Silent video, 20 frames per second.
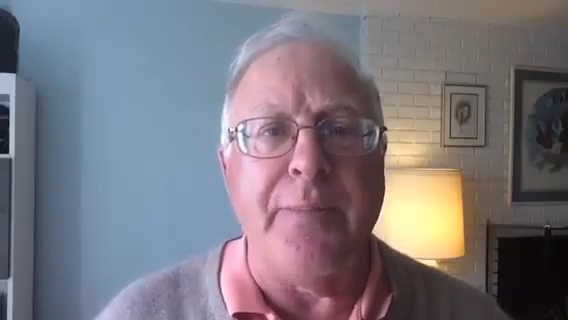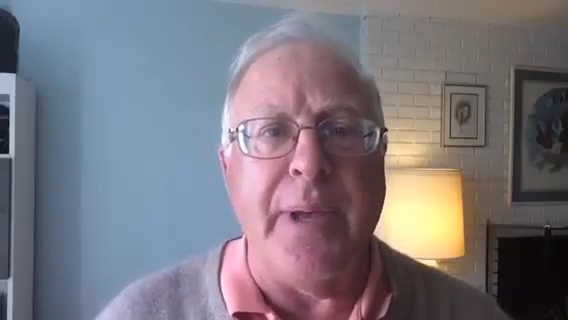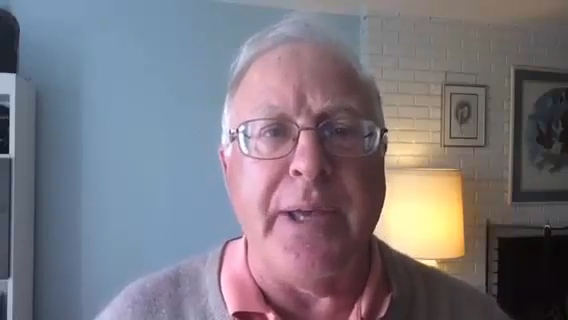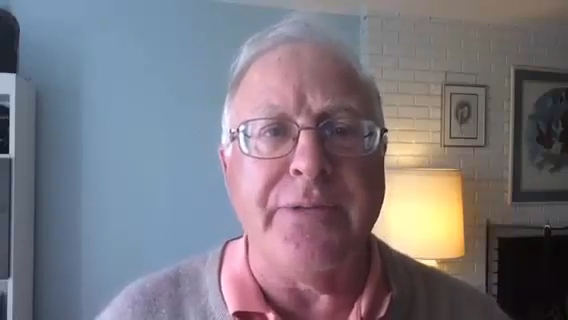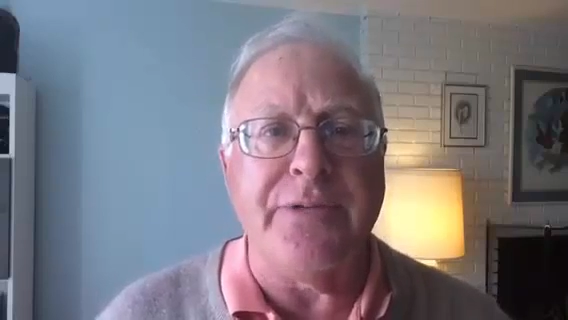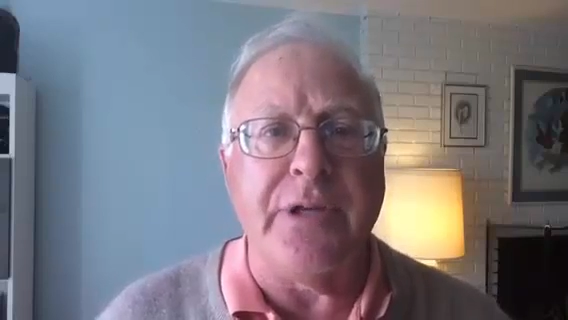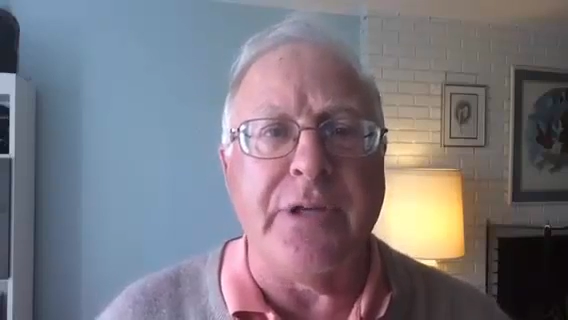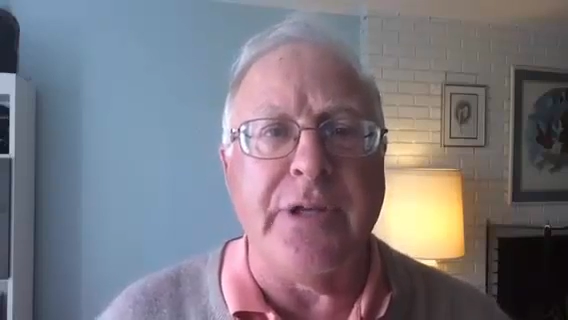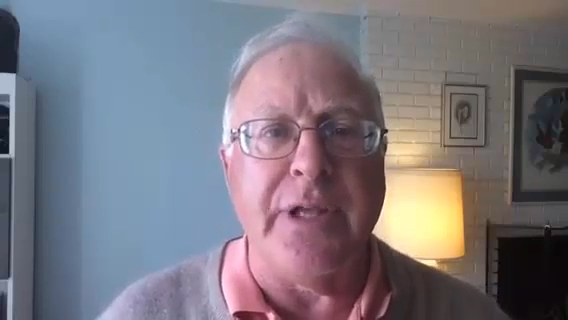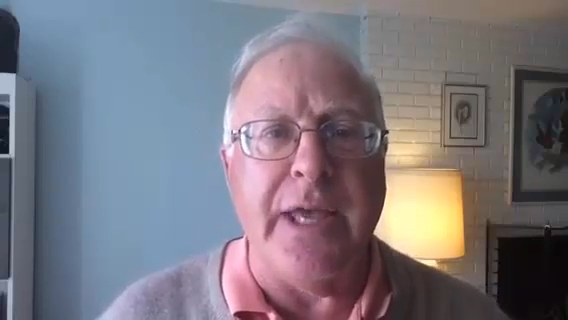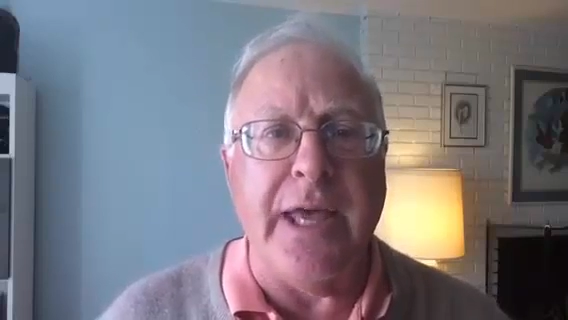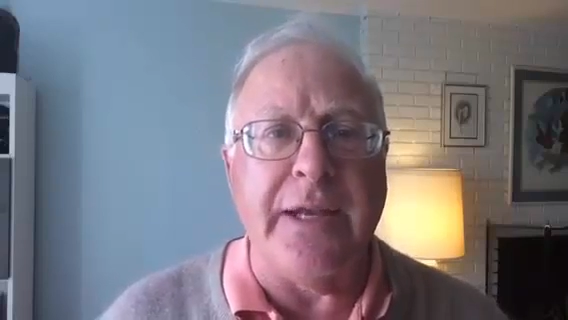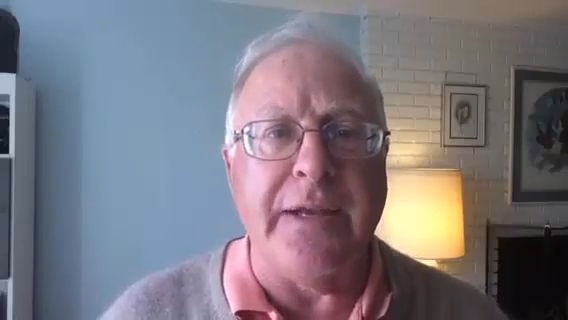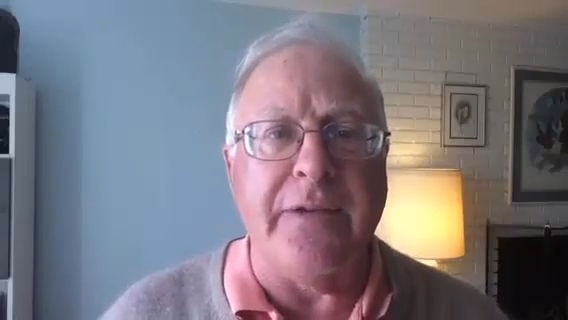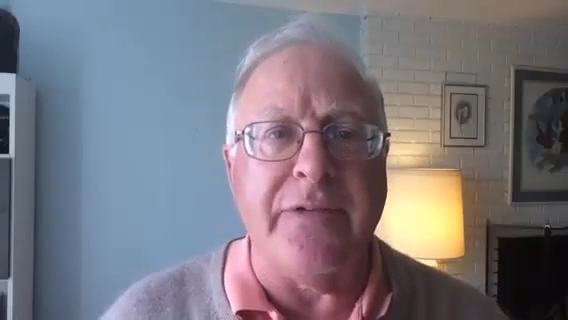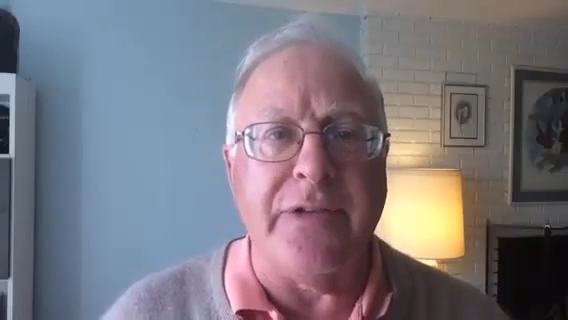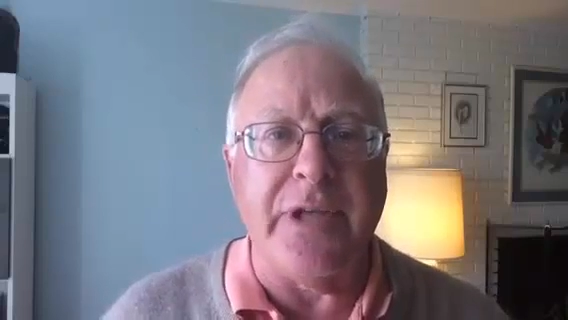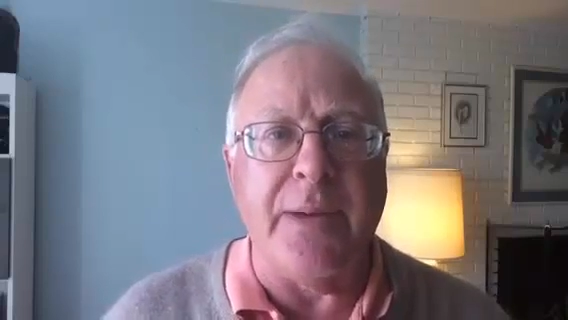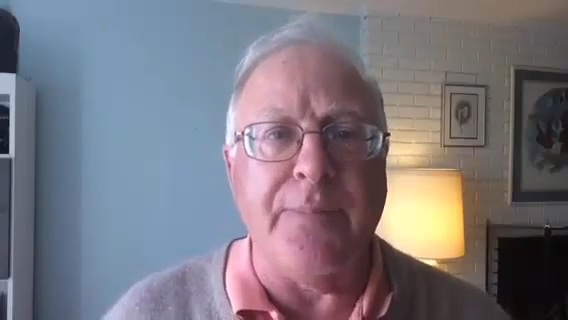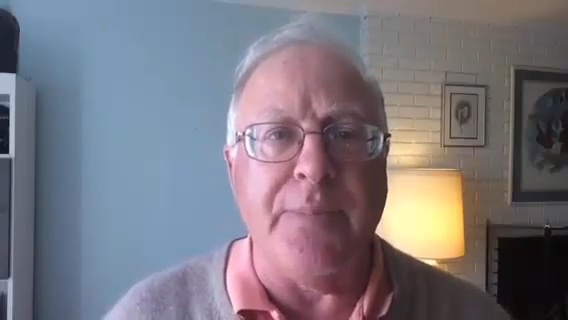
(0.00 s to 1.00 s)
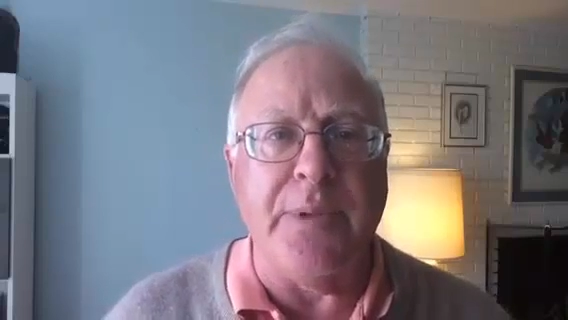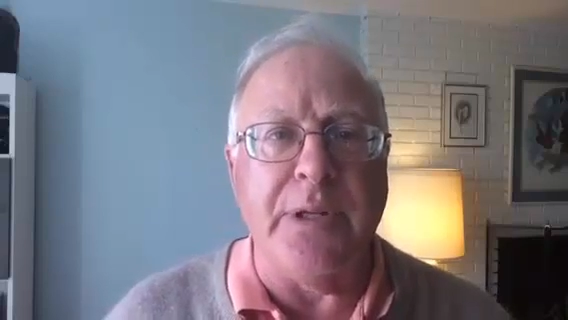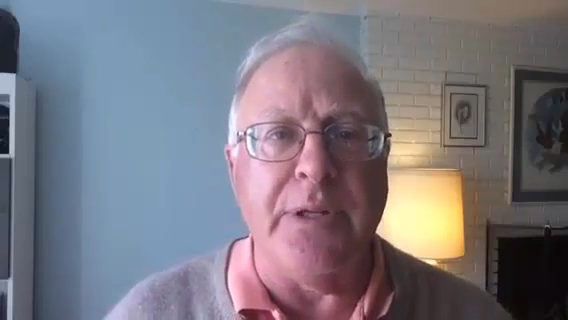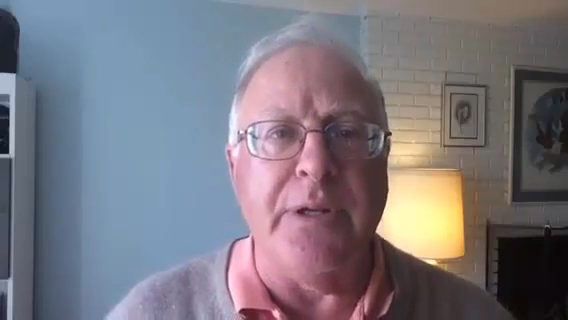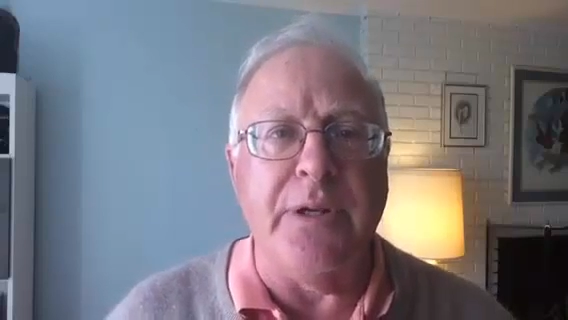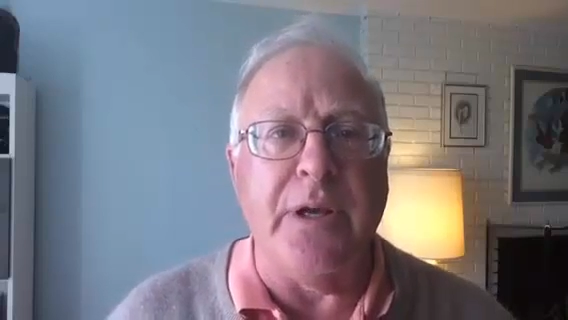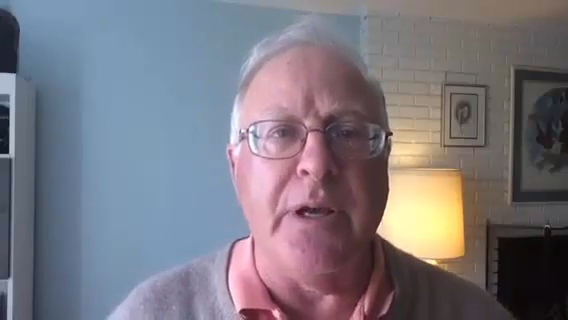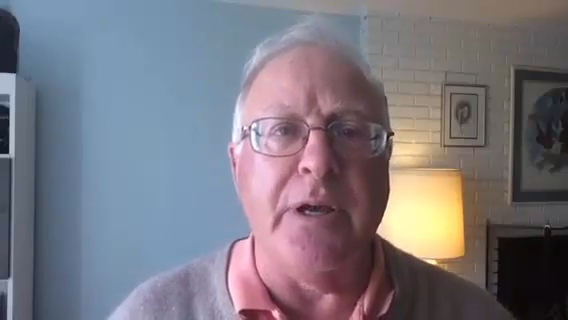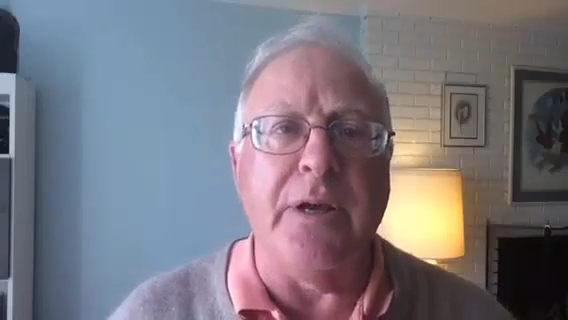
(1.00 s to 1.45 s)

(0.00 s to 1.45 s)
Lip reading: basically had accepted